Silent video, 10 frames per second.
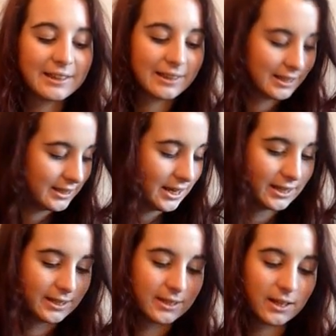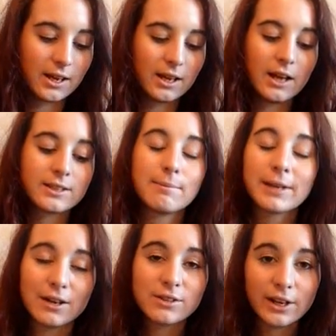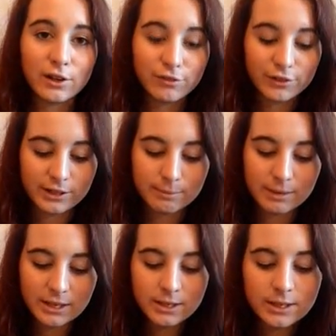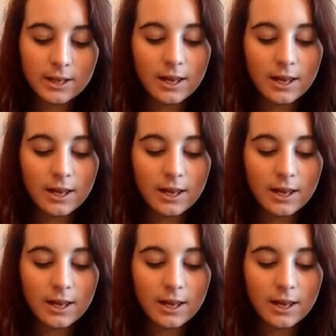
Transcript: This is something else I got for Christmas,